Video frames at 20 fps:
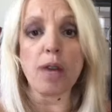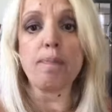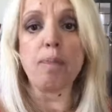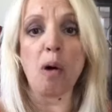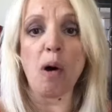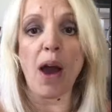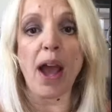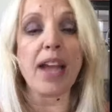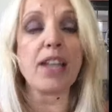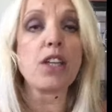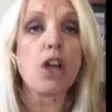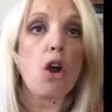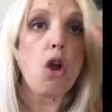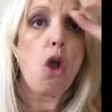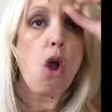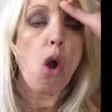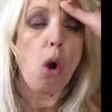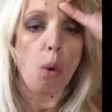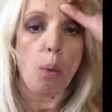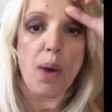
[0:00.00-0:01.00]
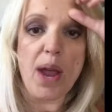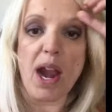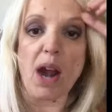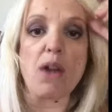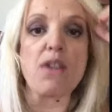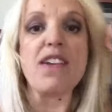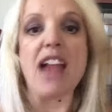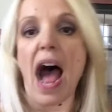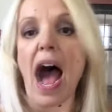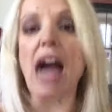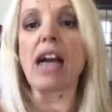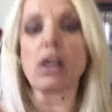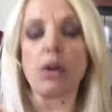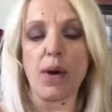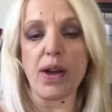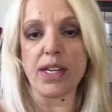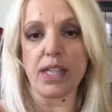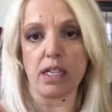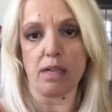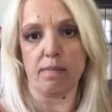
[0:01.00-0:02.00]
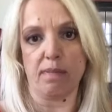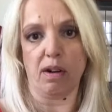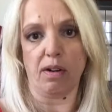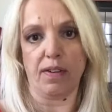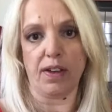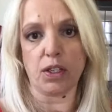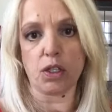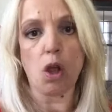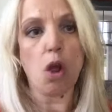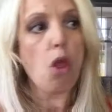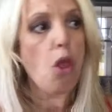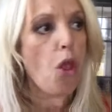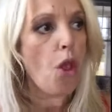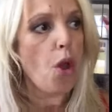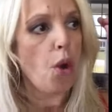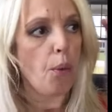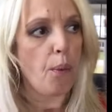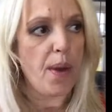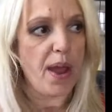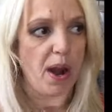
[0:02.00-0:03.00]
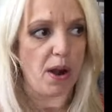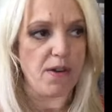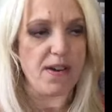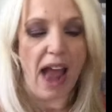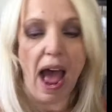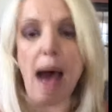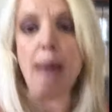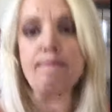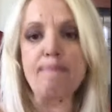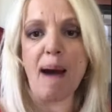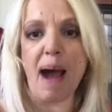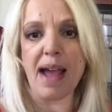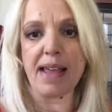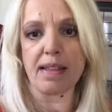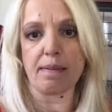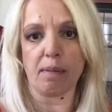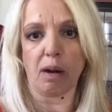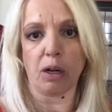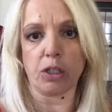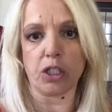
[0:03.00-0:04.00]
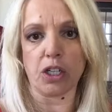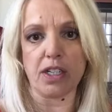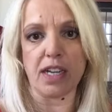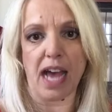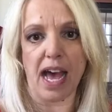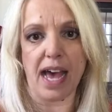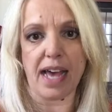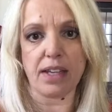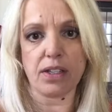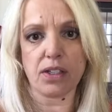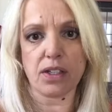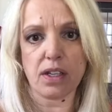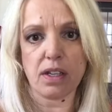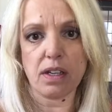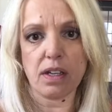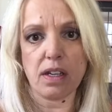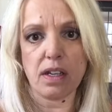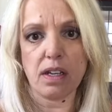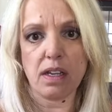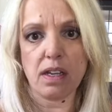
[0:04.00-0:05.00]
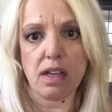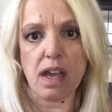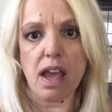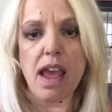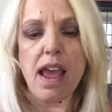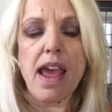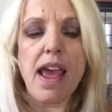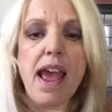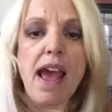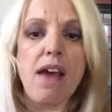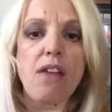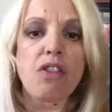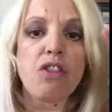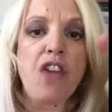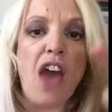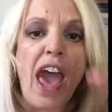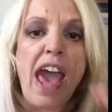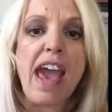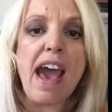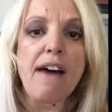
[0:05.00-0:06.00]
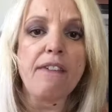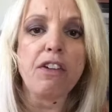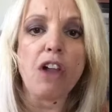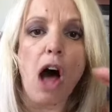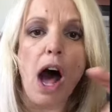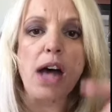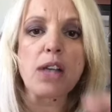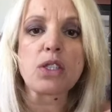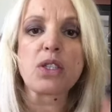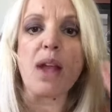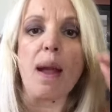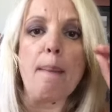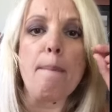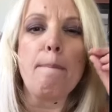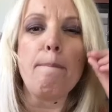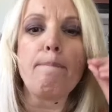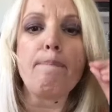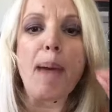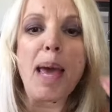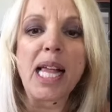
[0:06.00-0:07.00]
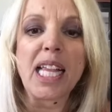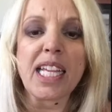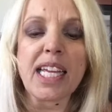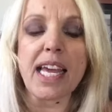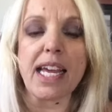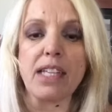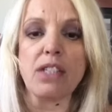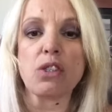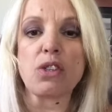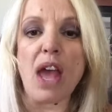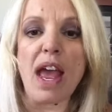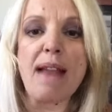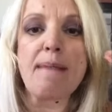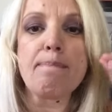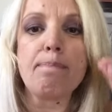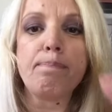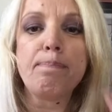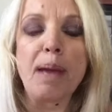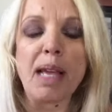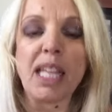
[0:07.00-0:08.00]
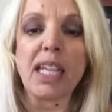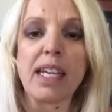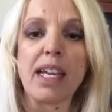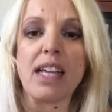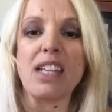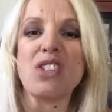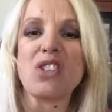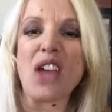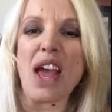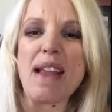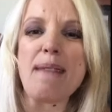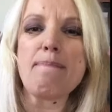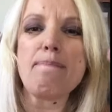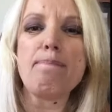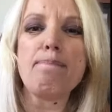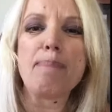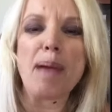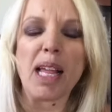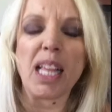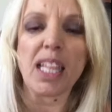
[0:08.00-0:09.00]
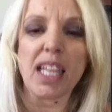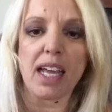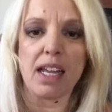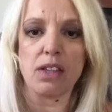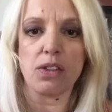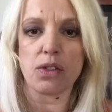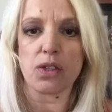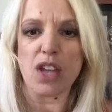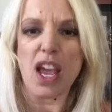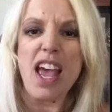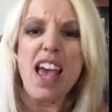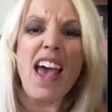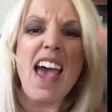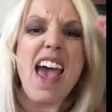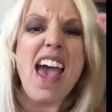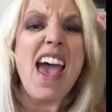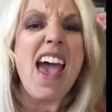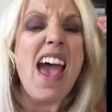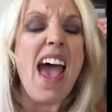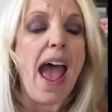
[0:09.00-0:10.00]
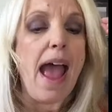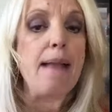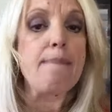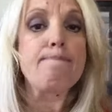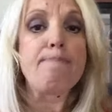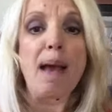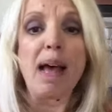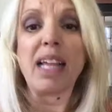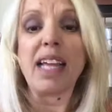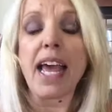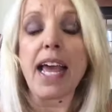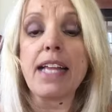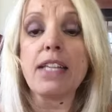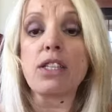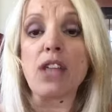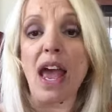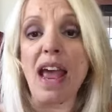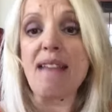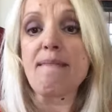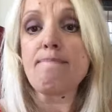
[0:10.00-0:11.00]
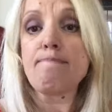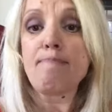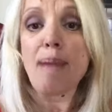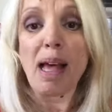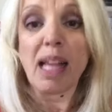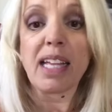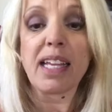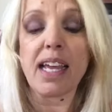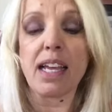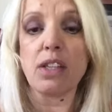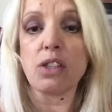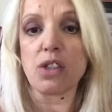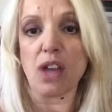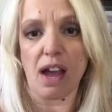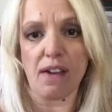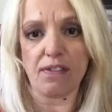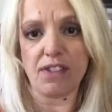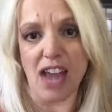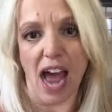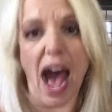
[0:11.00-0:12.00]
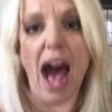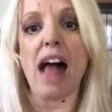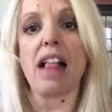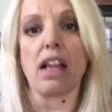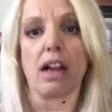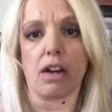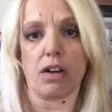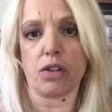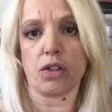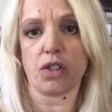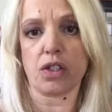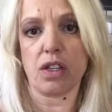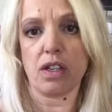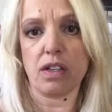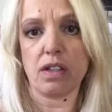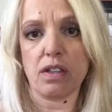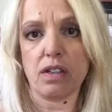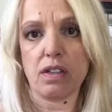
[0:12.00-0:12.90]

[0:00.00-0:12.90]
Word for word: the point we are not going to the movies. We are not buying the merchandise. They have lost billions and billions and billions and billions and billions of dollars.